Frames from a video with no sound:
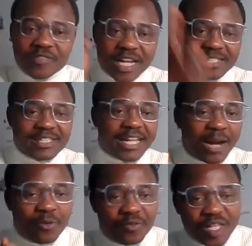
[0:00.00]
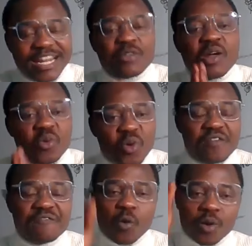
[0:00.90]
So if that is the kind of thing that you're
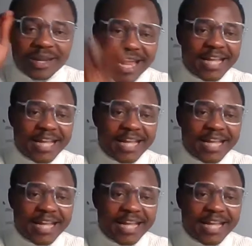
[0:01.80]
looking for,